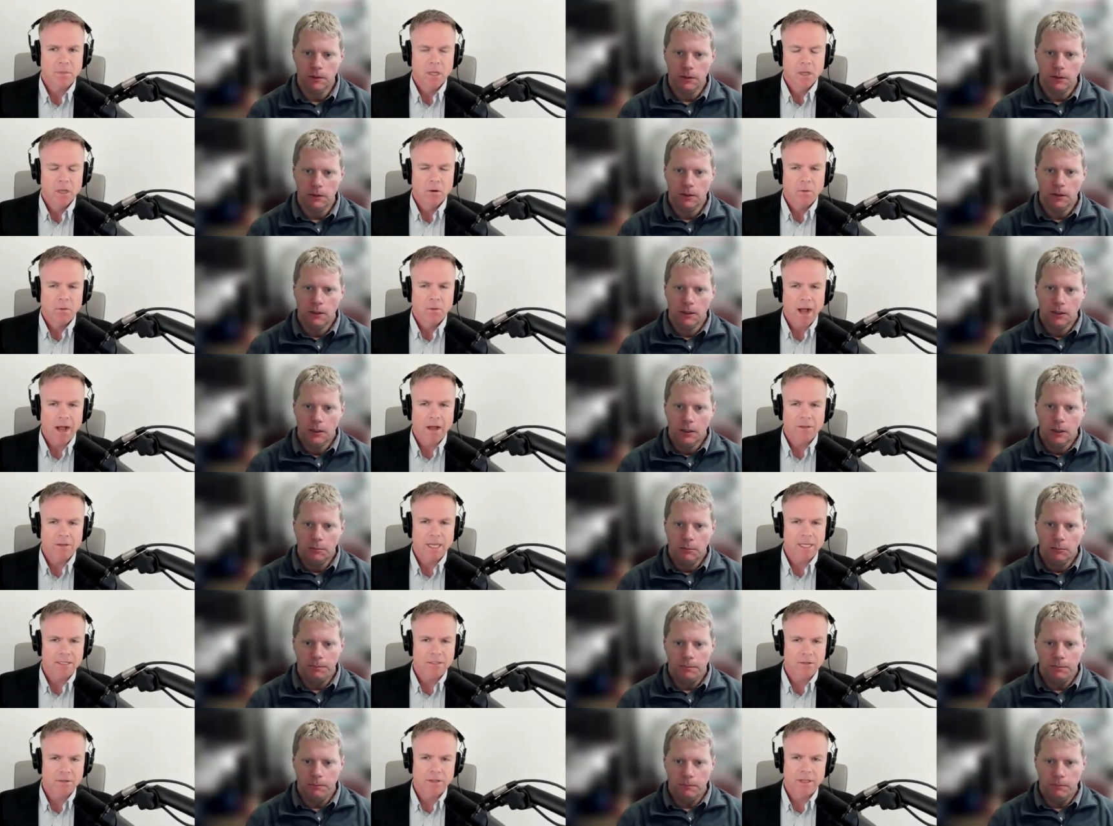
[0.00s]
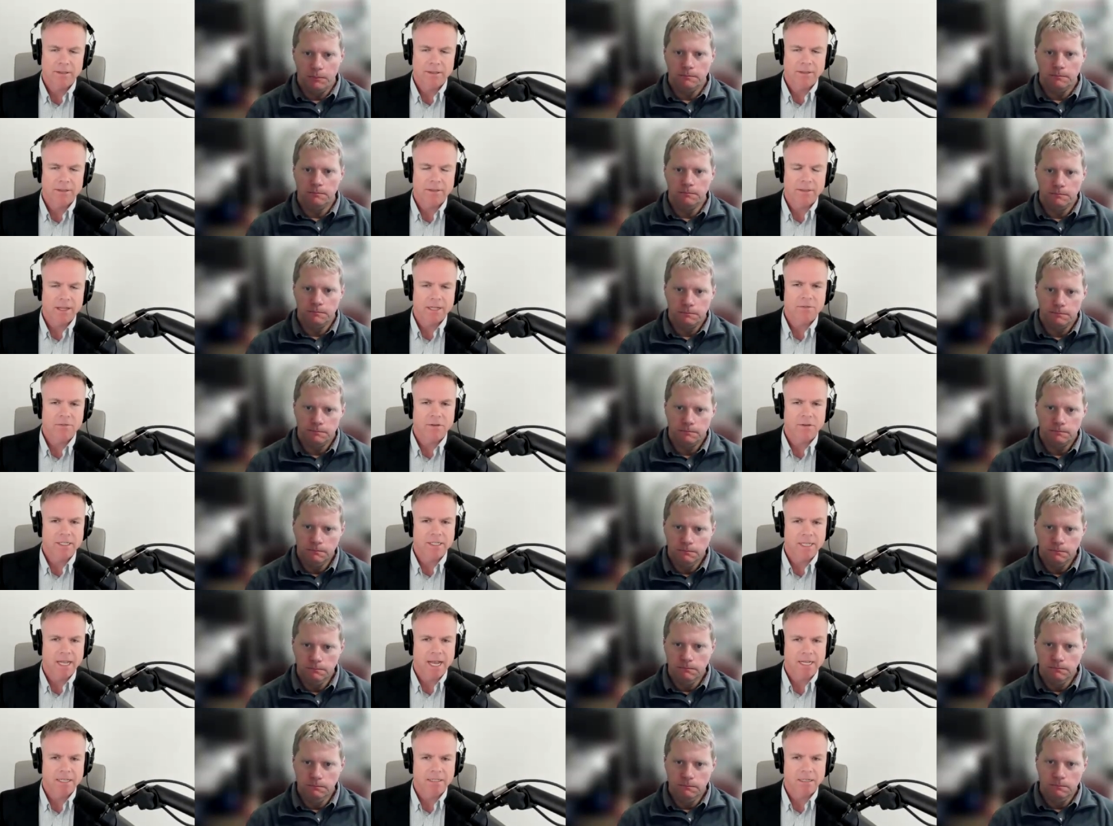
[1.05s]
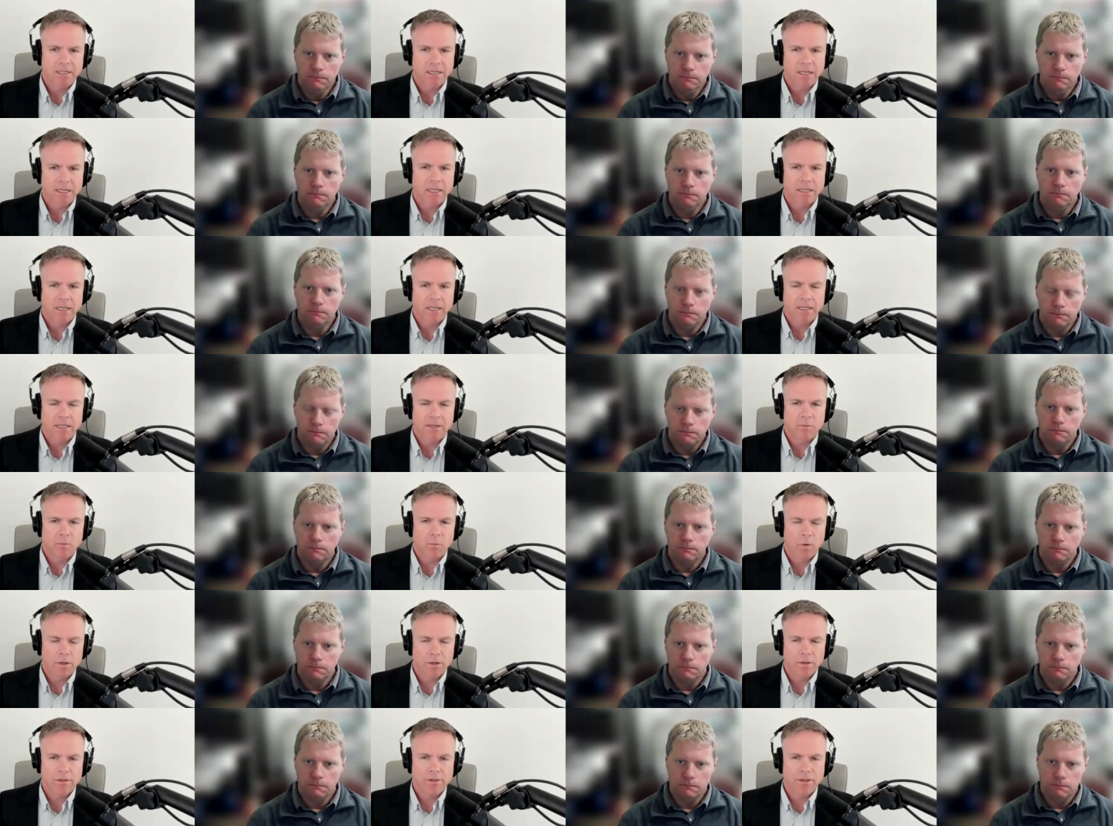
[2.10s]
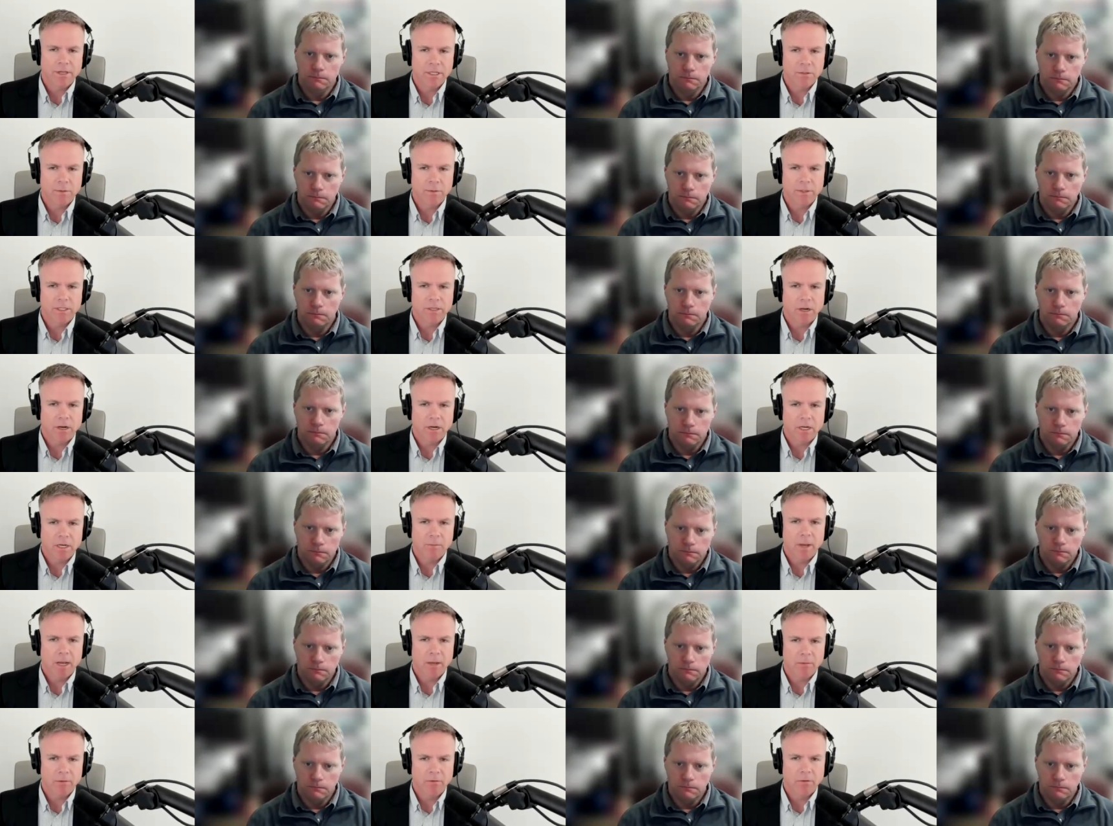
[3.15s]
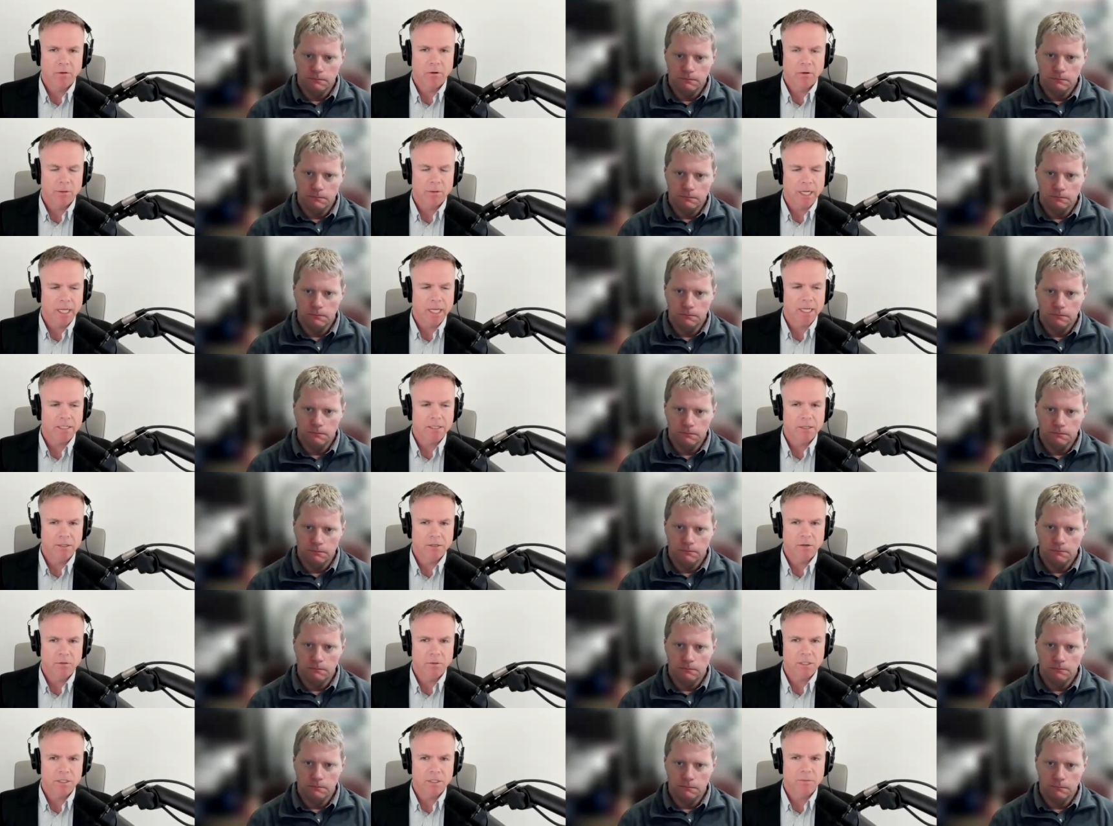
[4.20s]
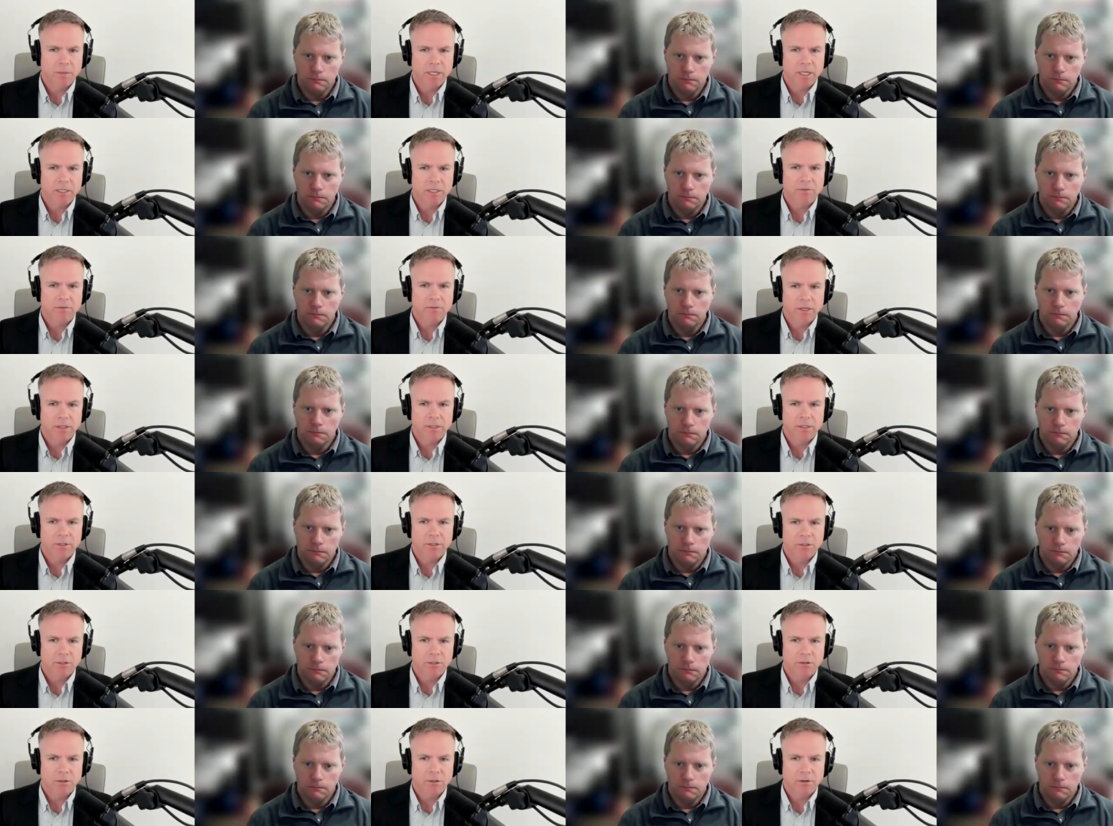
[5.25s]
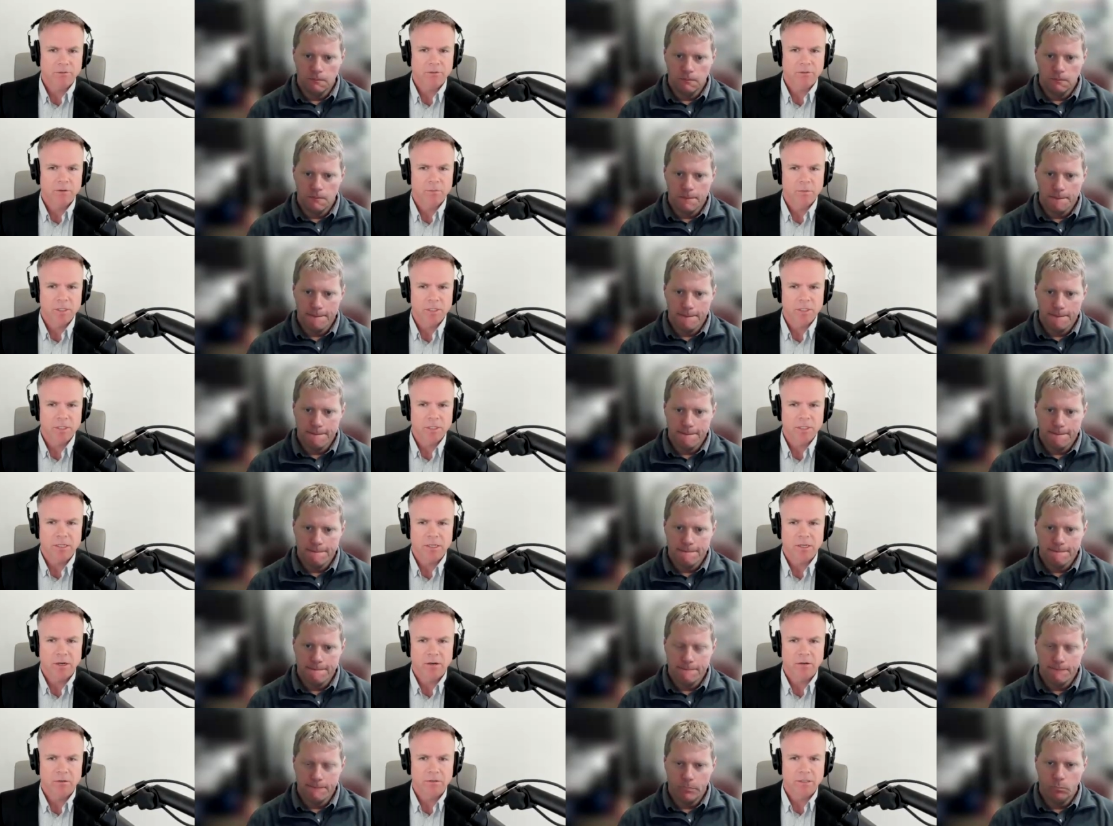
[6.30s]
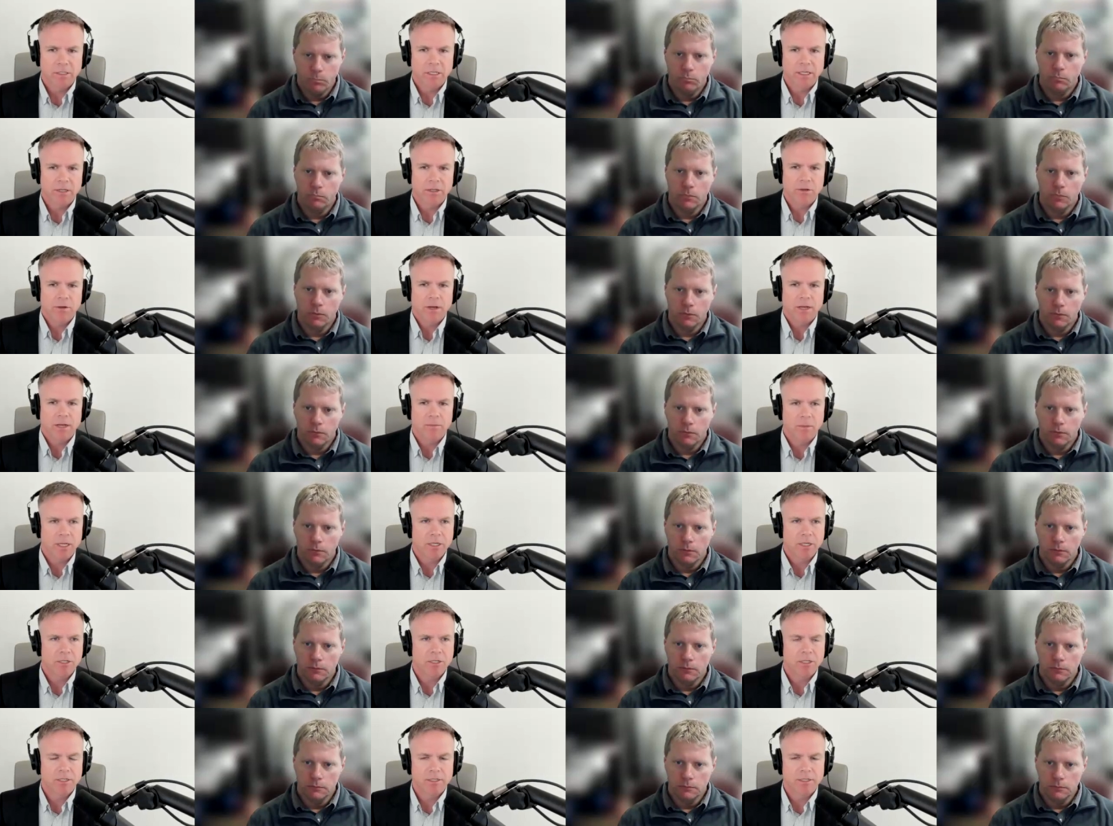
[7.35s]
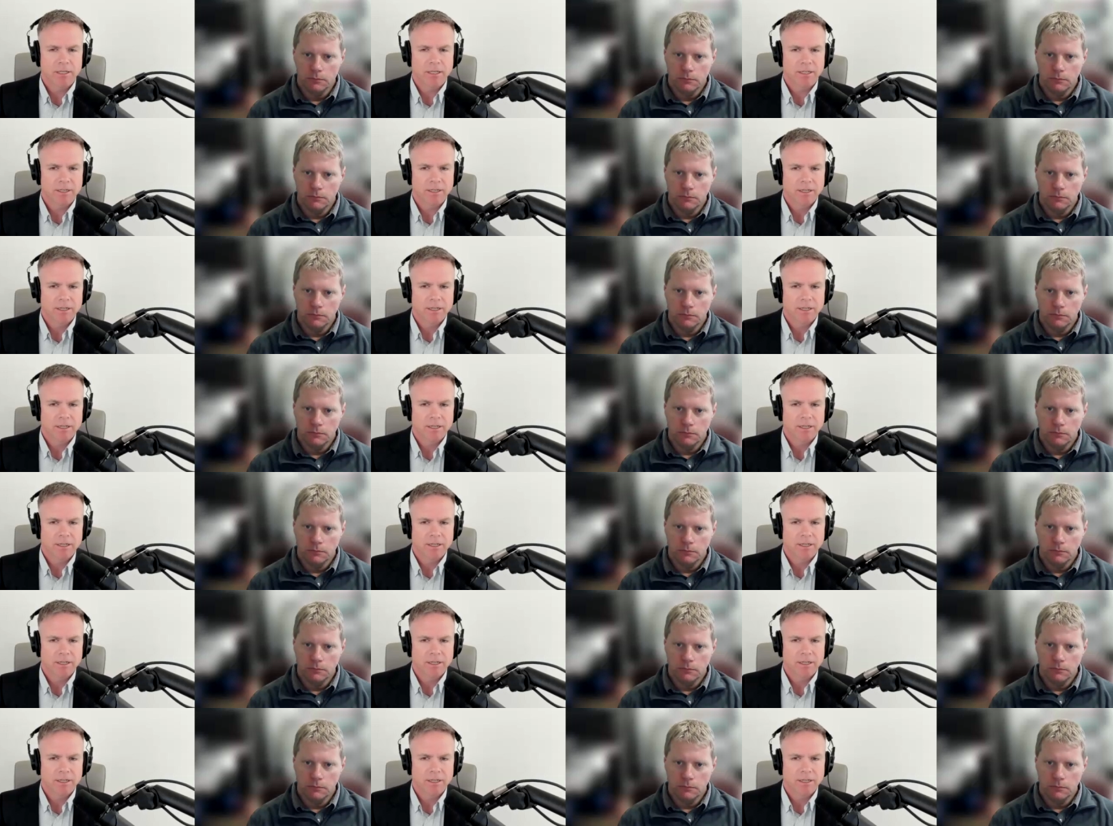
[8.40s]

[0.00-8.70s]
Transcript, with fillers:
Speaker 1: Wow. Yeah. So that, that, that's fantastic. And one of the things we had talked about before when I asked, you know, what's the biggest failure that you learned from as CEO? And, and you had mentioned that